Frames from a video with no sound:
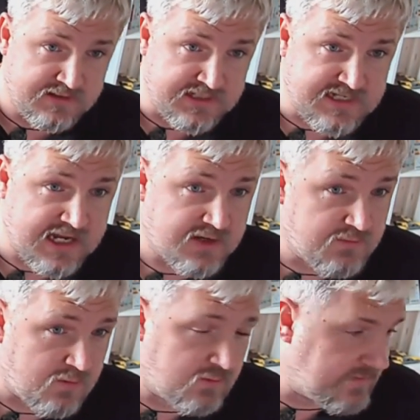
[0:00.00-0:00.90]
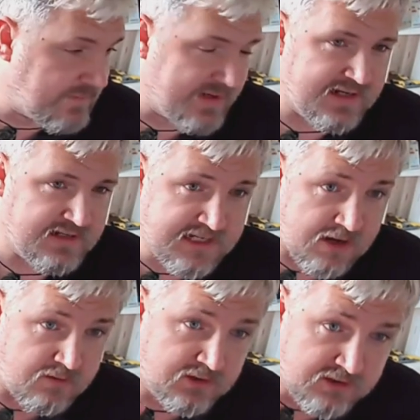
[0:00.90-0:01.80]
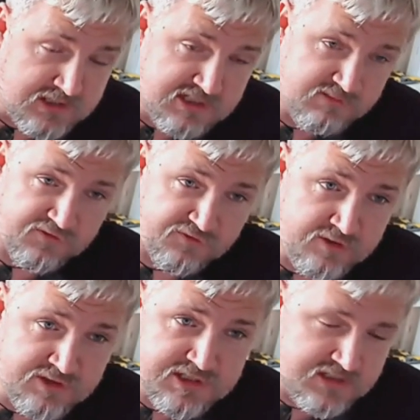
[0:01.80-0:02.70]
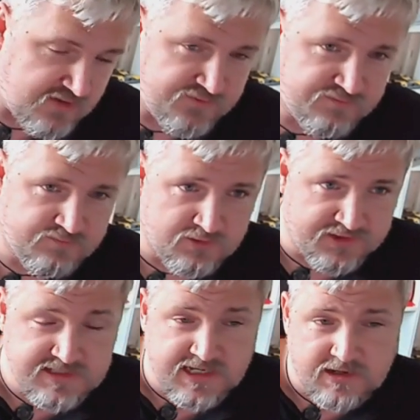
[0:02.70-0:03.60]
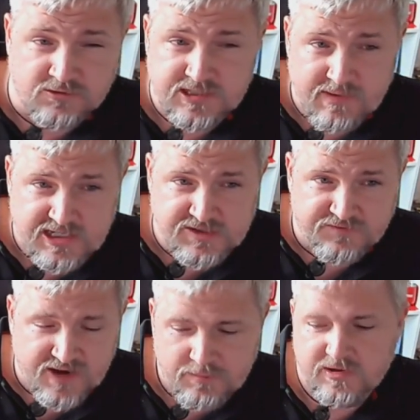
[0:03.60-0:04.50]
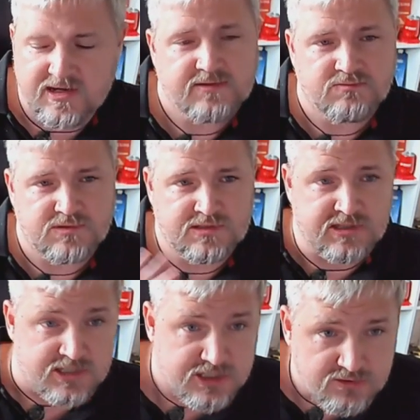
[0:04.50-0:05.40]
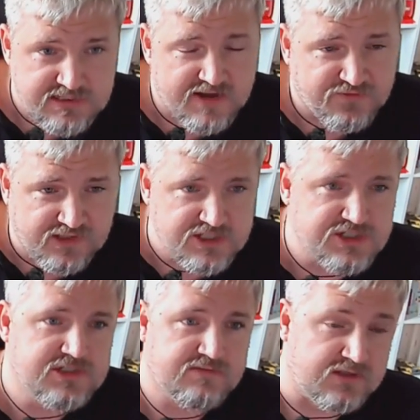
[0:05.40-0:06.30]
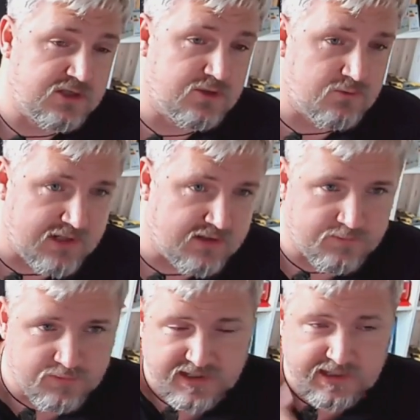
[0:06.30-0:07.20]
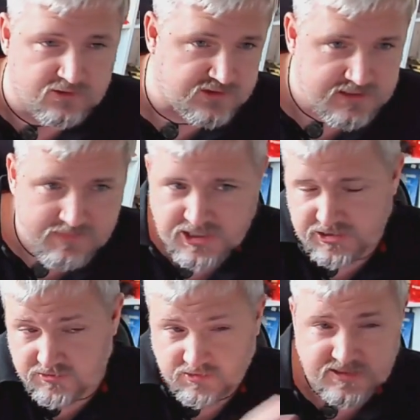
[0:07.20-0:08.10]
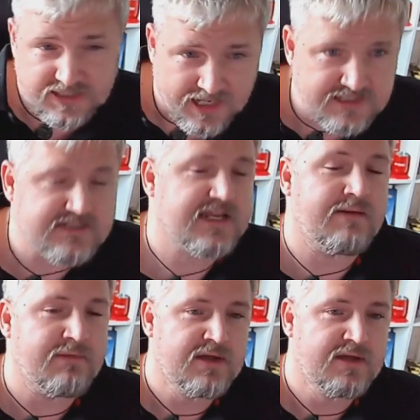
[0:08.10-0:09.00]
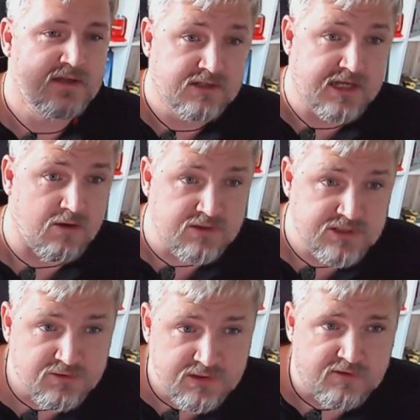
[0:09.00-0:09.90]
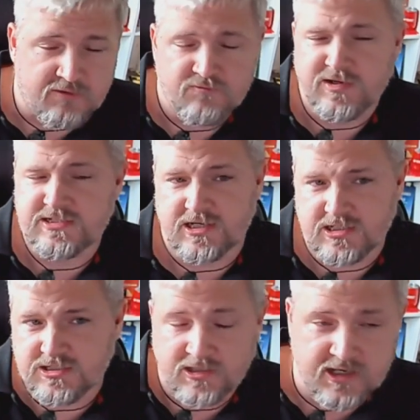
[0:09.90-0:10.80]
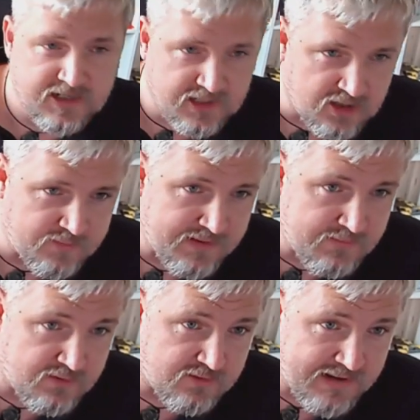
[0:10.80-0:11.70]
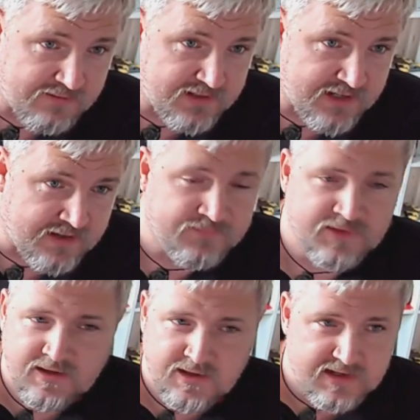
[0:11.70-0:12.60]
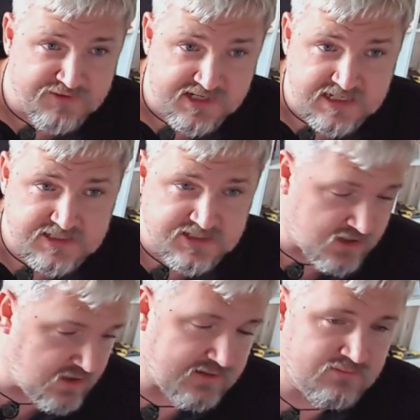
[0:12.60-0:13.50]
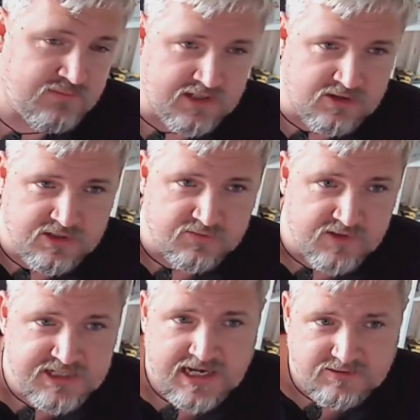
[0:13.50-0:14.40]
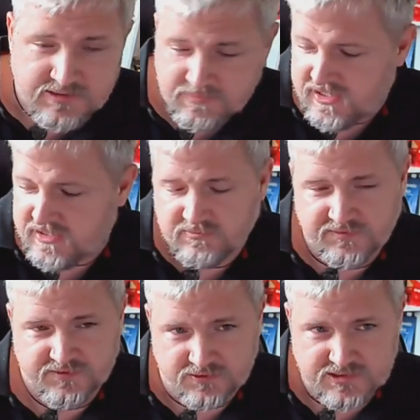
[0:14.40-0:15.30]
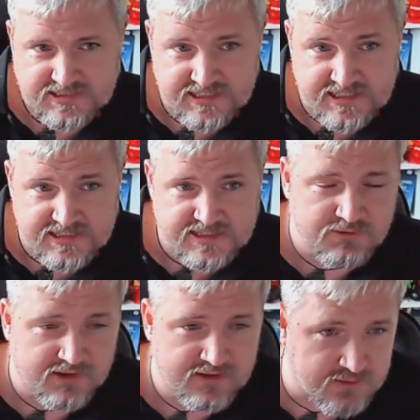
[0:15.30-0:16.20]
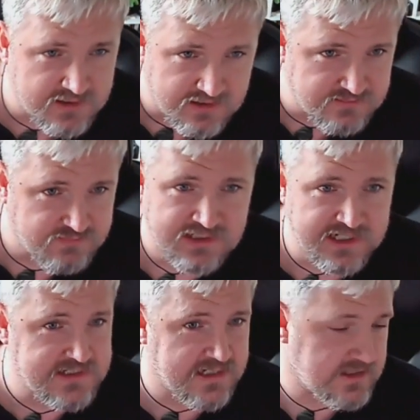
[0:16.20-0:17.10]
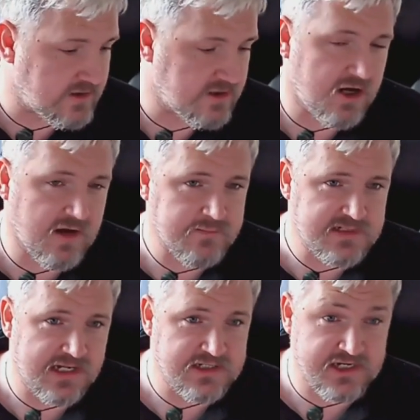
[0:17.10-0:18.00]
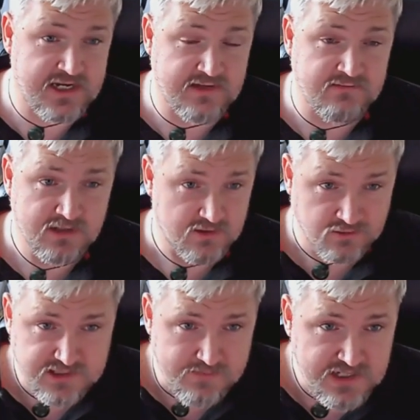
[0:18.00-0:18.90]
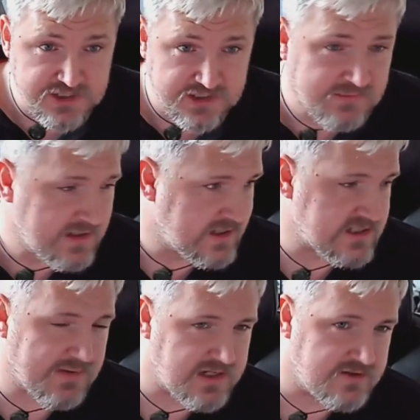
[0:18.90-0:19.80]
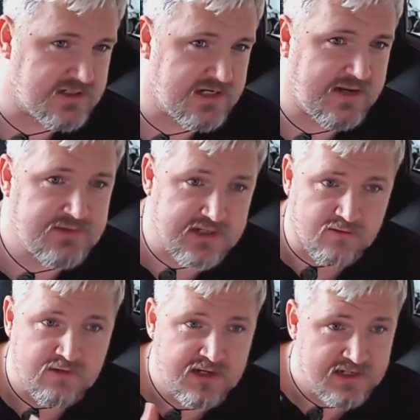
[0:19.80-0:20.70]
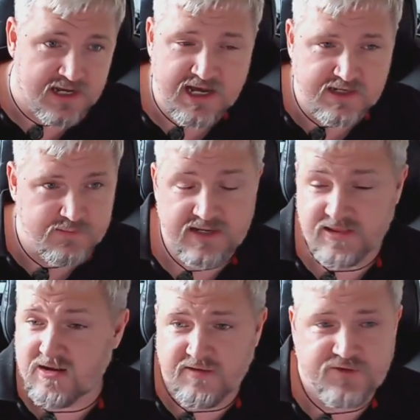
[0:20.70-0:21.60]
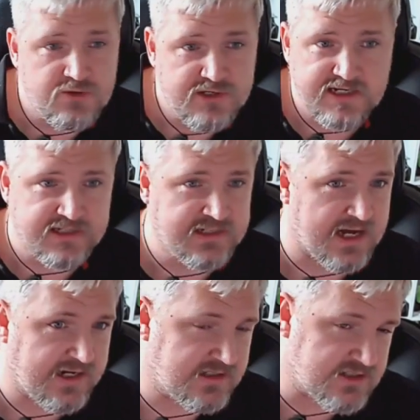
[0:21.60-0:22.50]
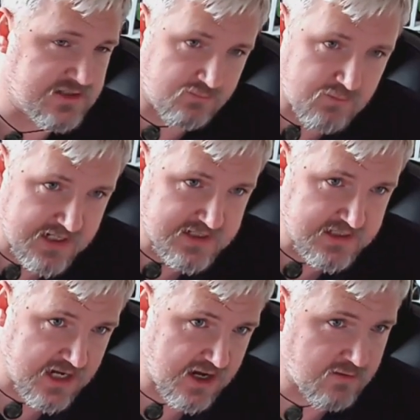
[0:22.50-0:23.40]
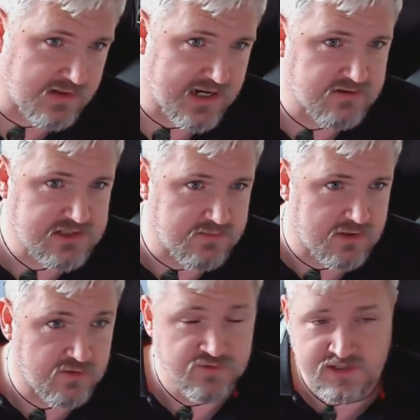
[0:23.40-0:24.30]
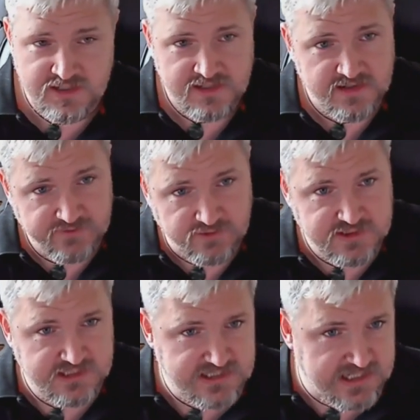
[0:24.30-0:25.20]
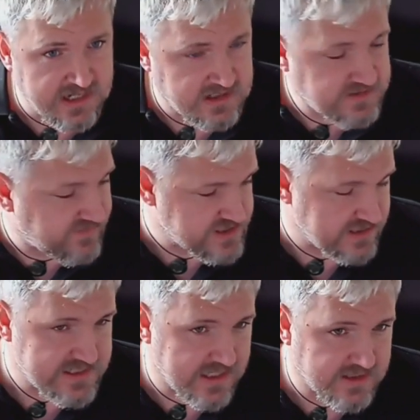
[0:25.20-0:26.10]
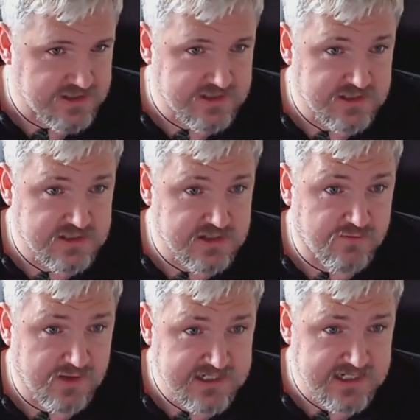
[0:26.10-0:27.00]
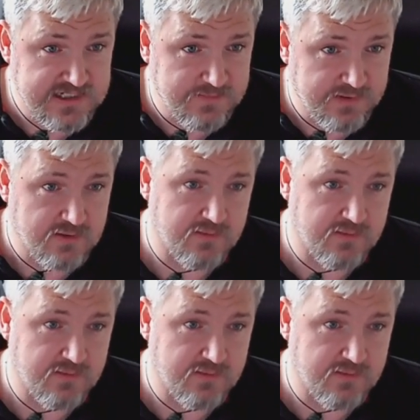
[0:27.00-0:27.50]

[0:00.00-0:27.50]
The second one would be go and look at some of the future stuff, things like automation fabric, the new definitions of the new world of bringing automation across the landscape. Go and do your own research, learn a little bit more about that. If you get stuck, you know, you can reach out to me. Of course, it's the easiest one in the world, linkedin.com slash in automation is my username. So add me in there if you need guidance on where to go and how to move. Of course, there's the artificial intelligence software testing book,